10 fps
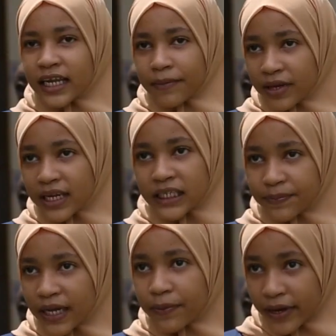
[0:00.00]
and I'm really
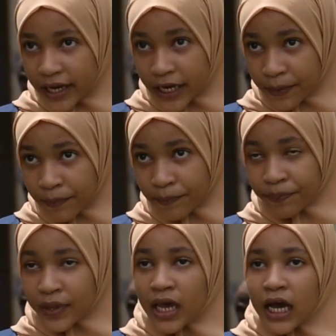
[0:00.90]
inspired by him.
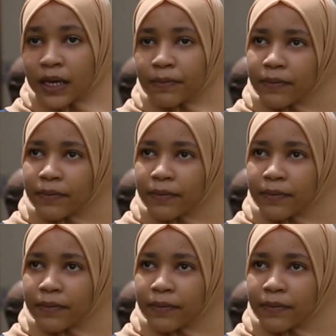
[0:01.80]
And